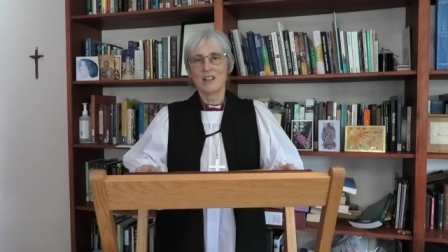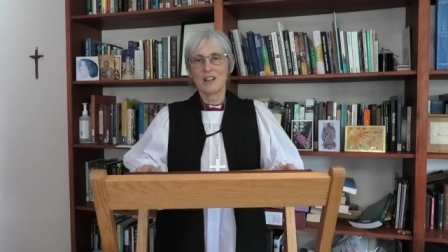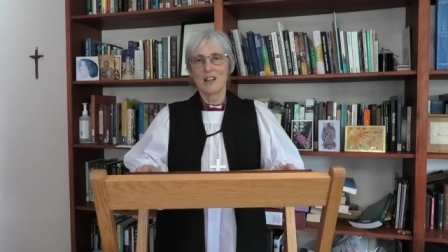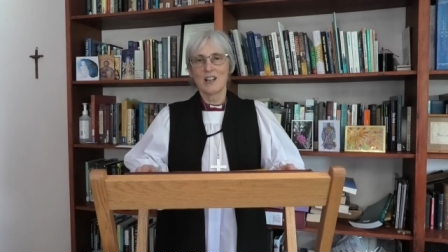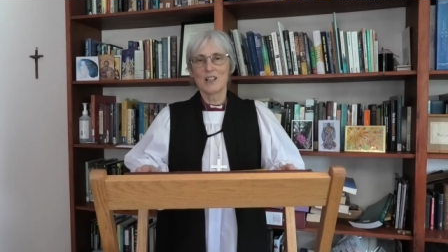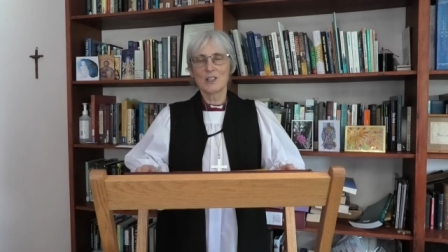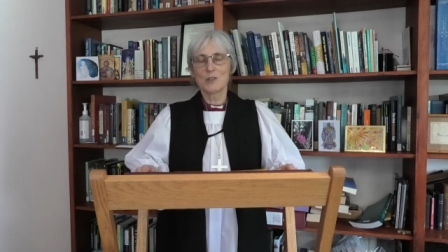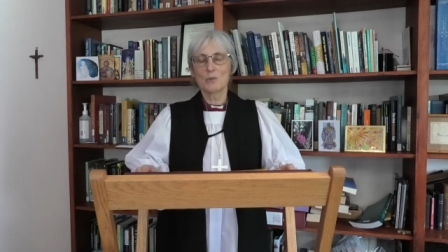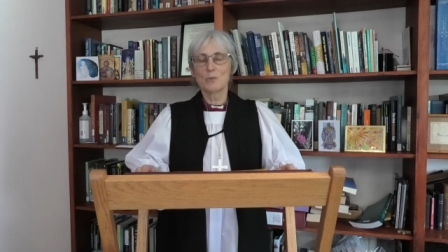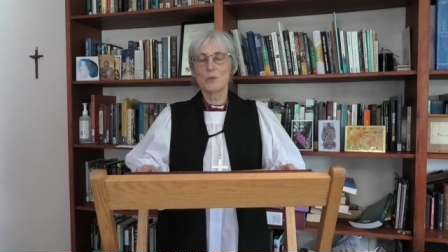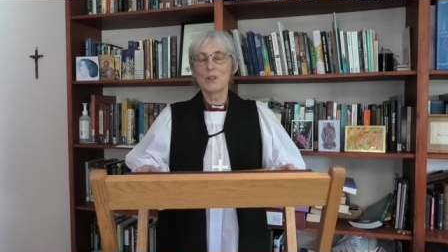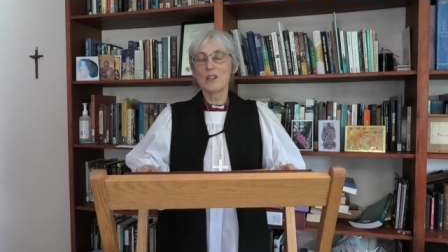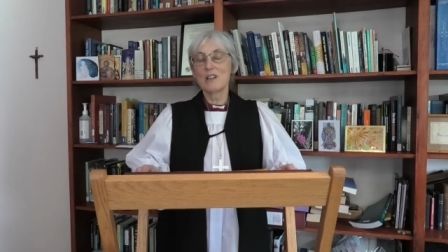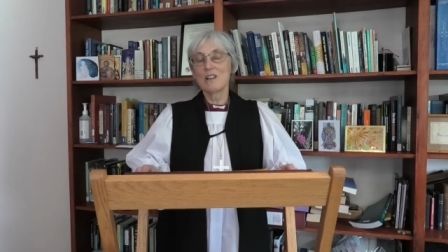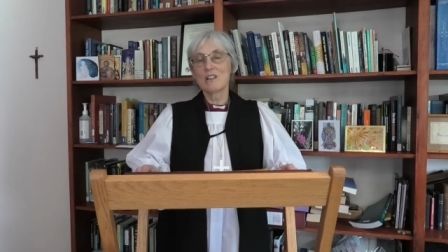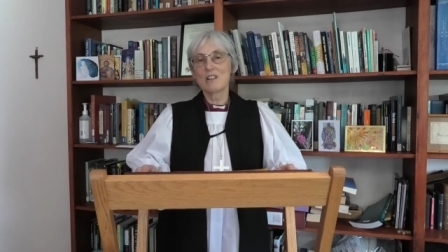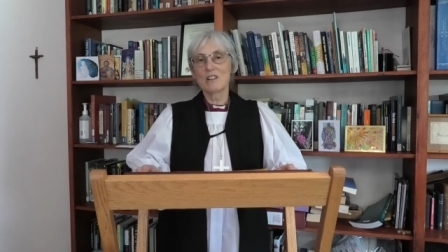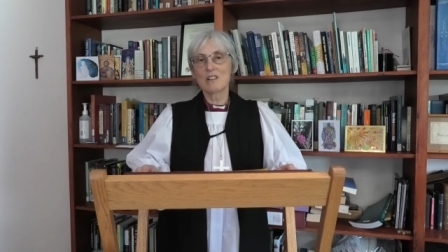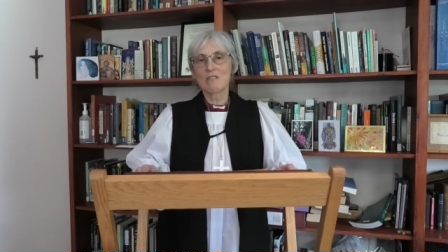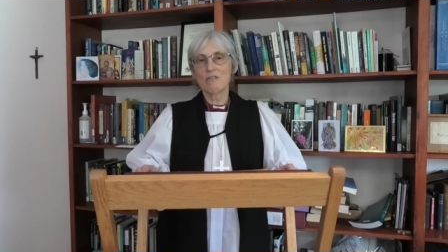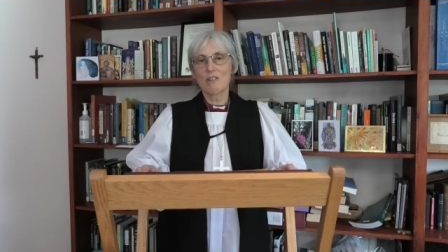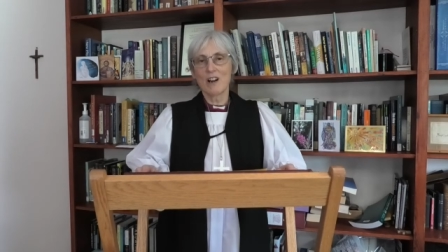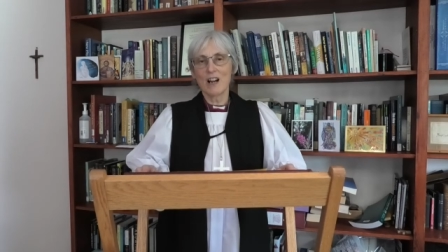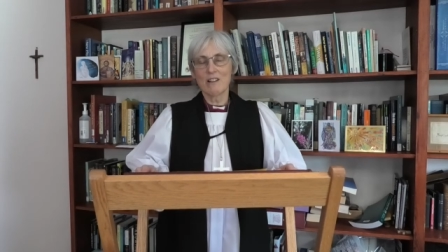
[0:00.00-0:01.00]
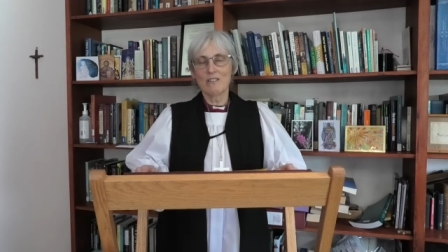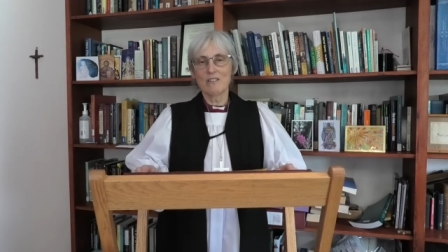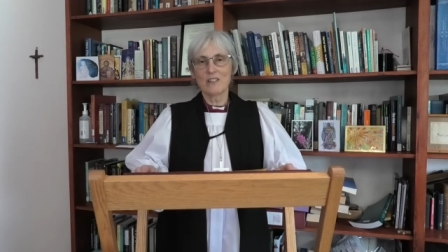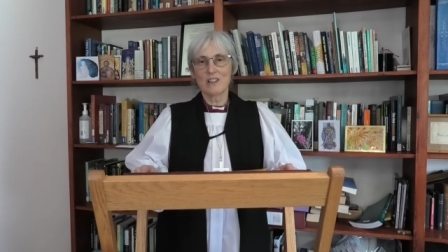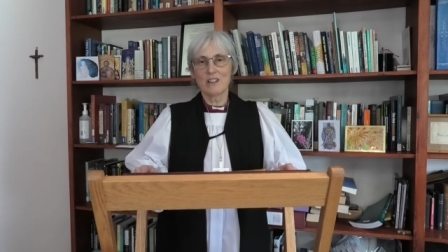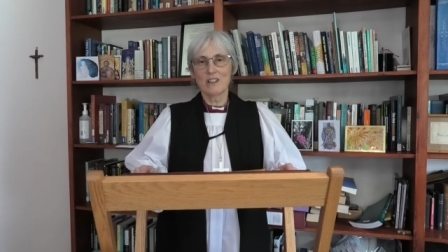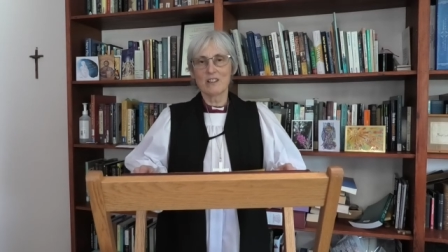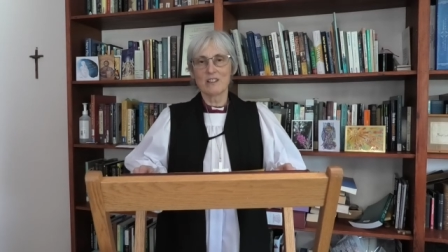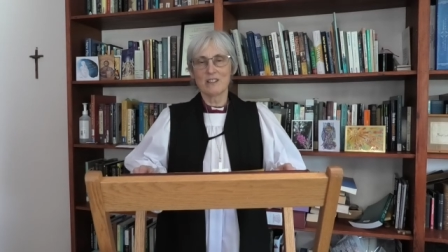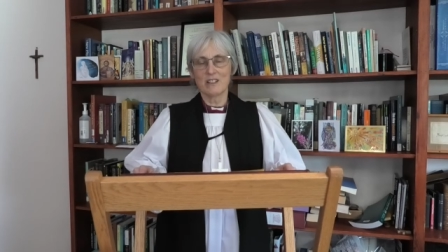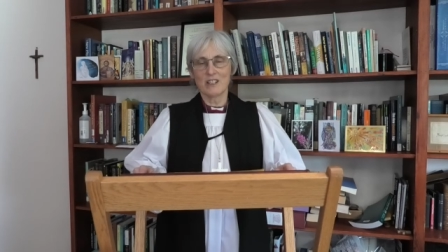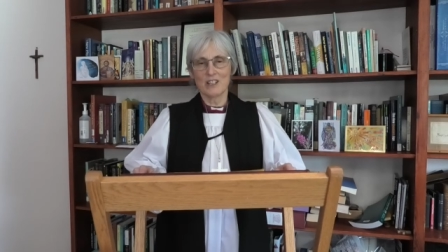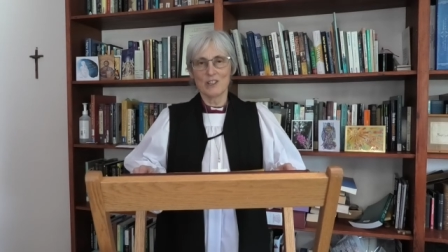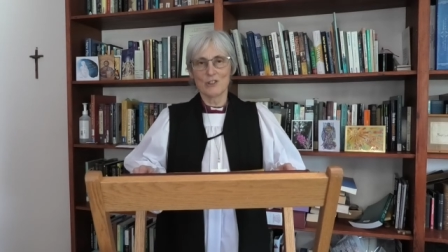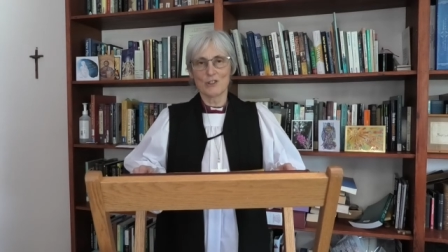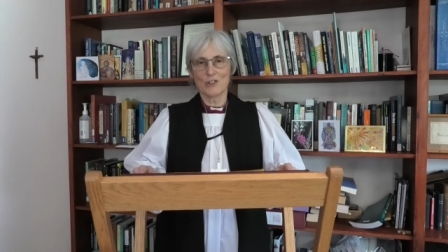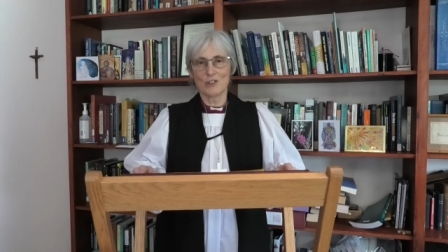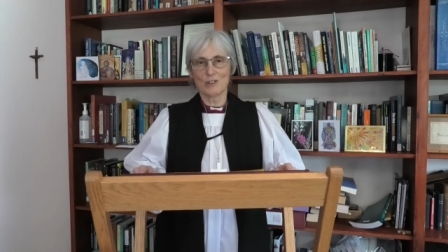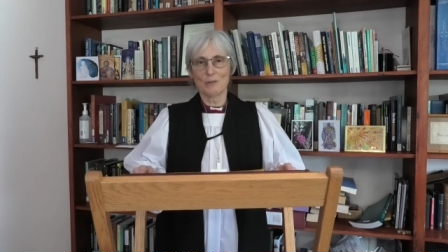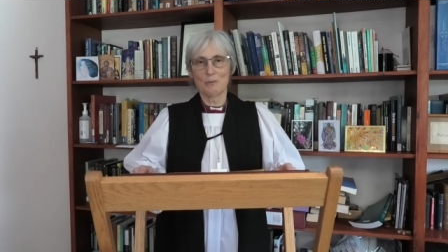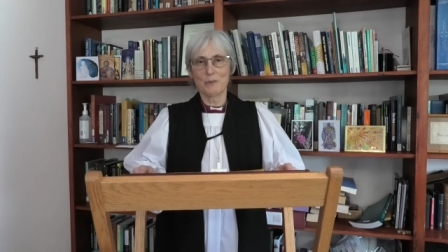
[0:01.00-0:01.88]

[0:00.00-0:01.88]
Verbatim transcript: as we look round the cathedral,